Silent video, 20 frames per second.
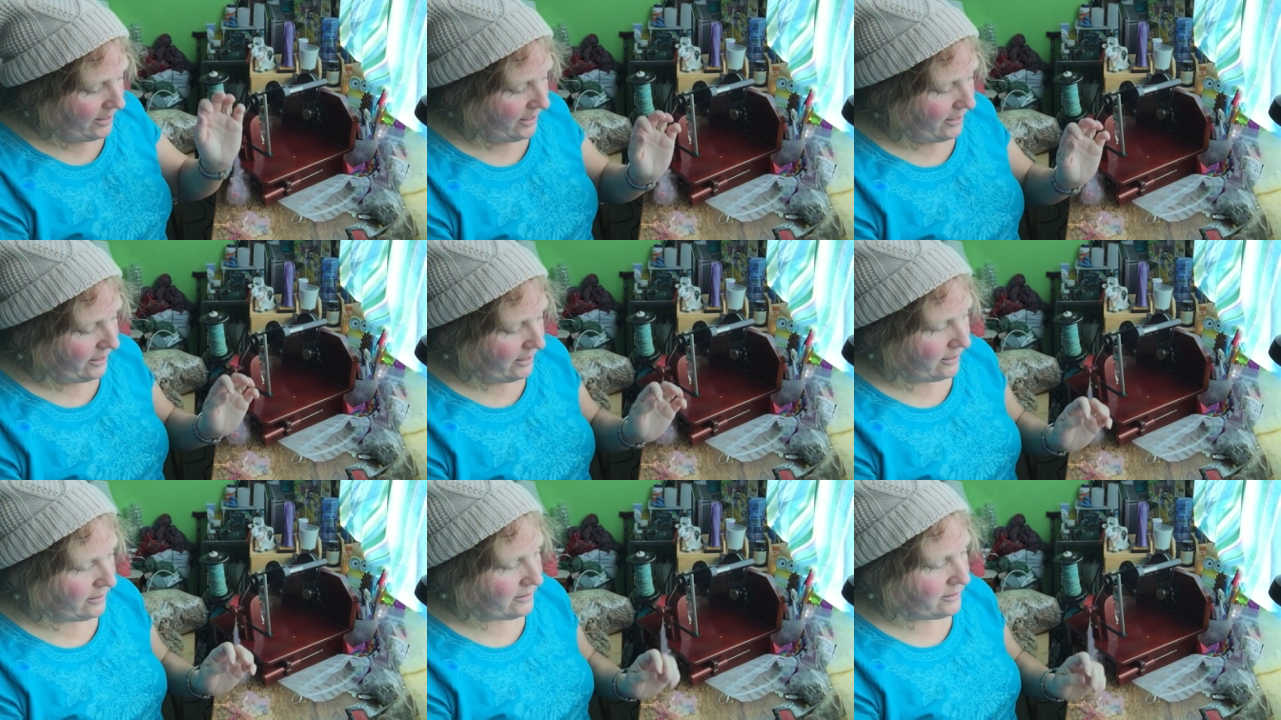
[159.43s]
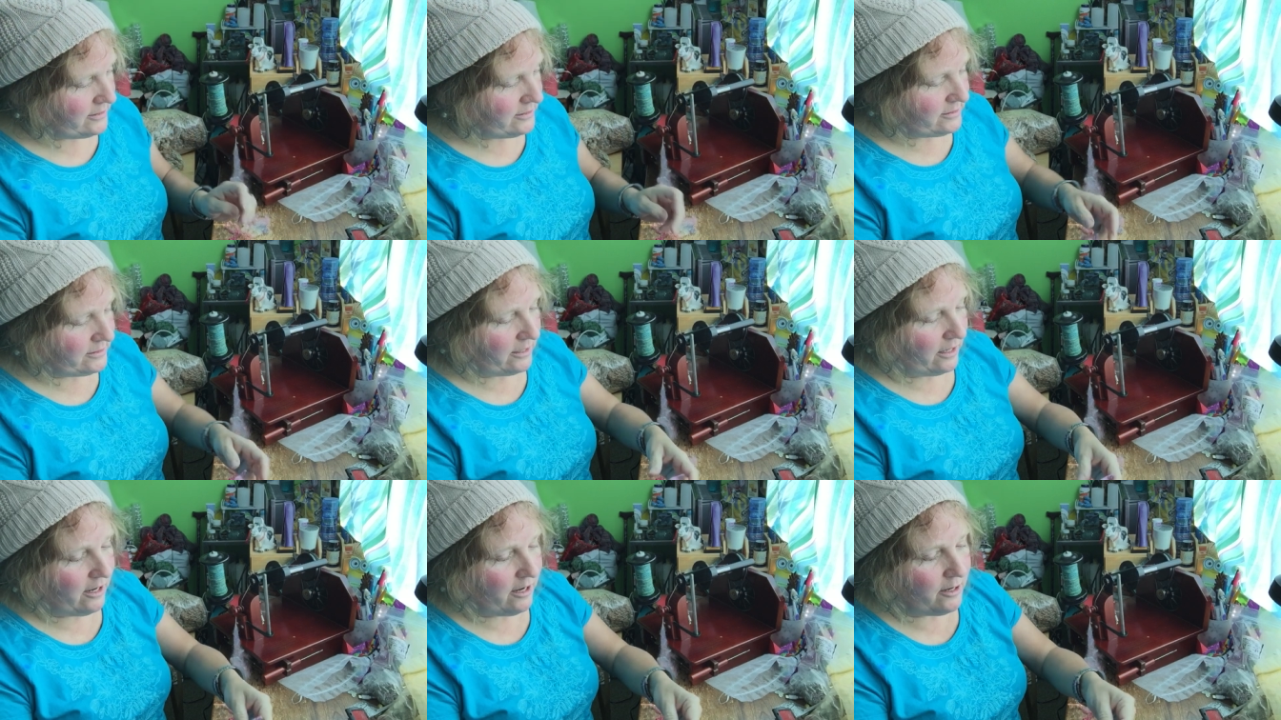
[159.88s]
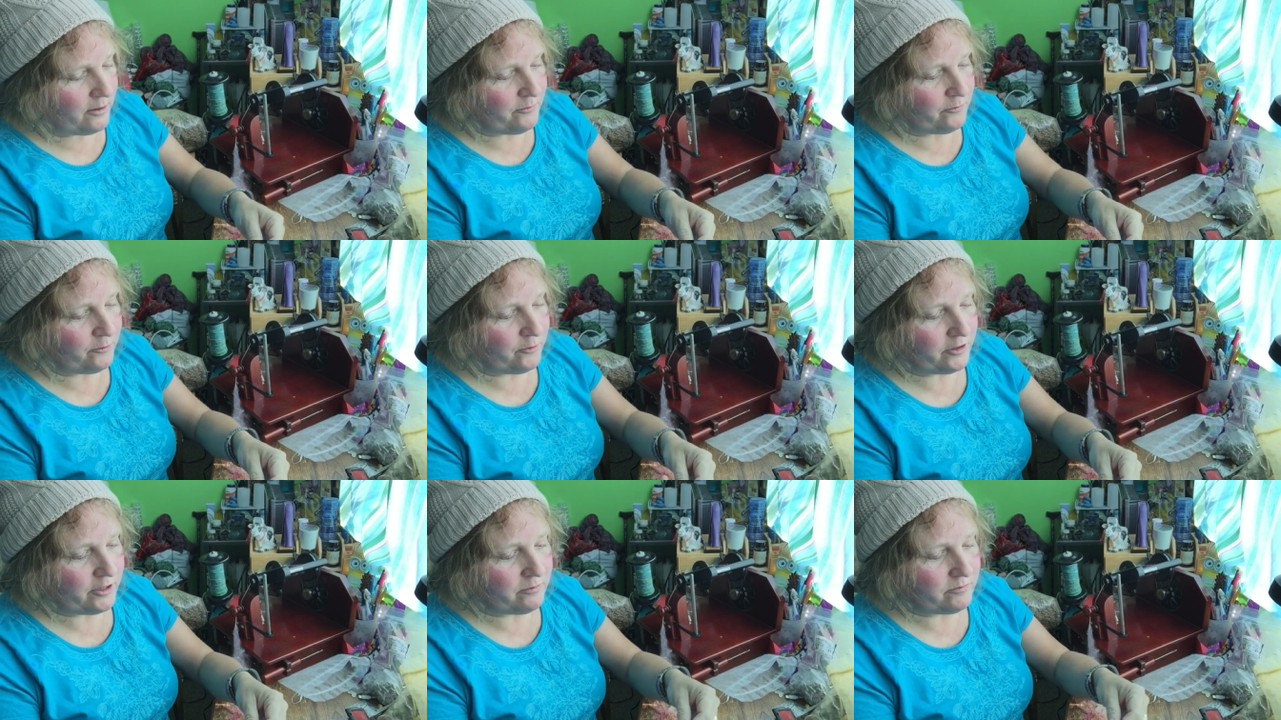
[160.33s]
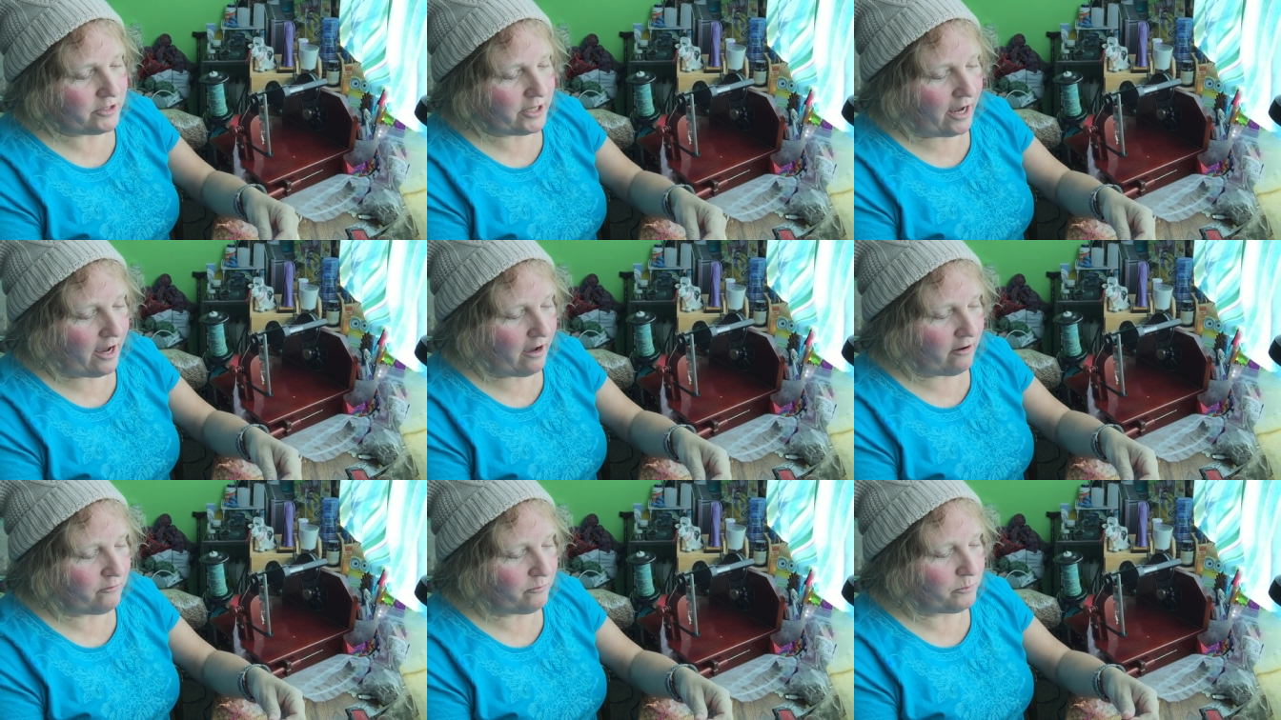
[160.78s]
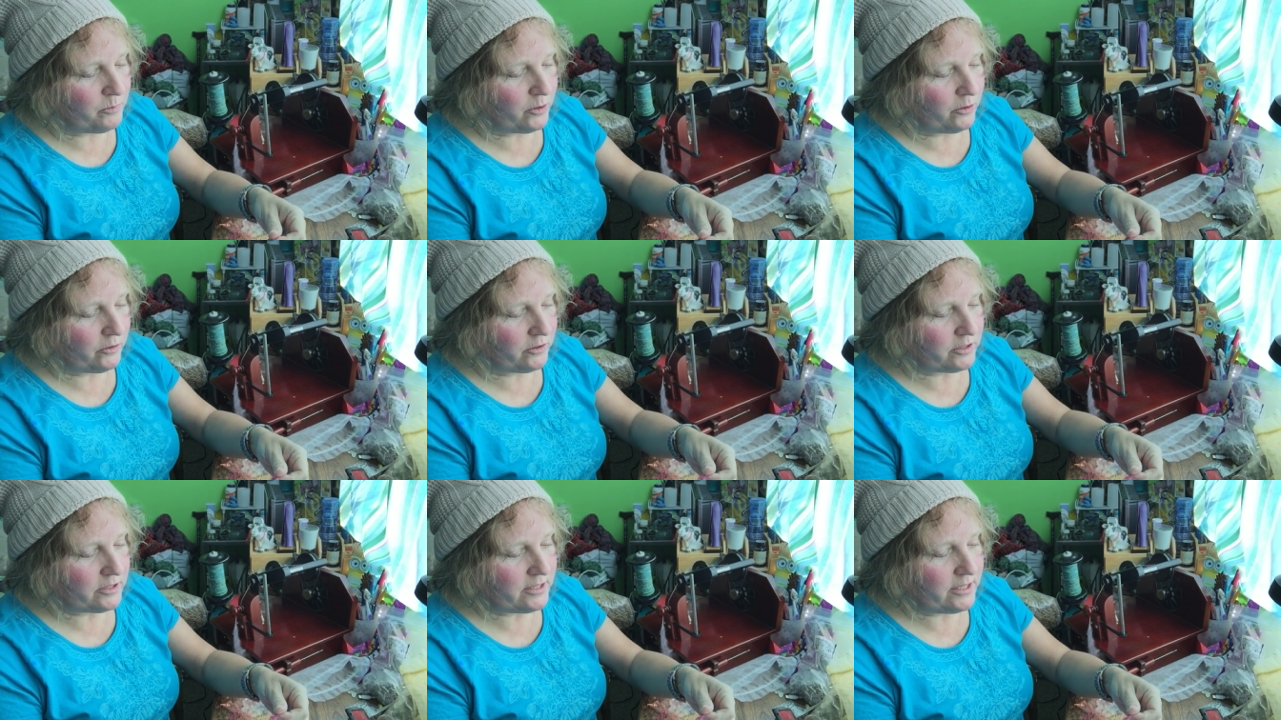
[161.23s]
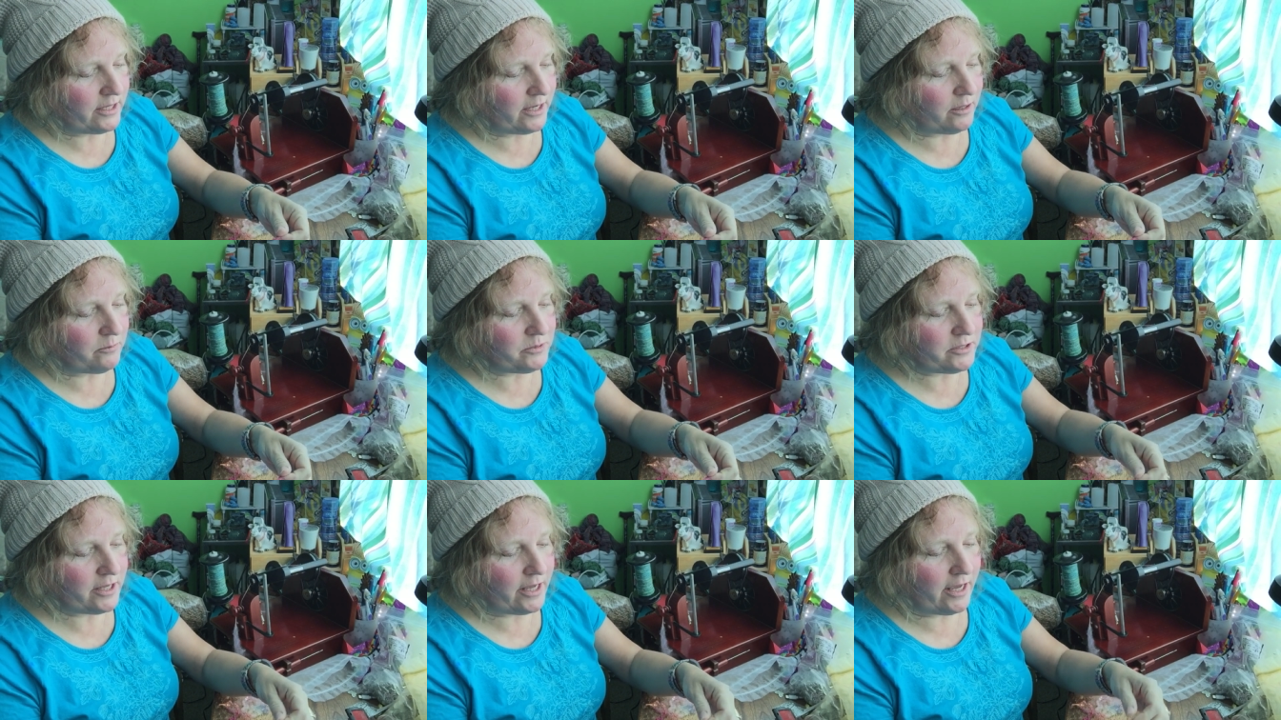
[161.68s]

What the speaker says: is for them to have broken tips.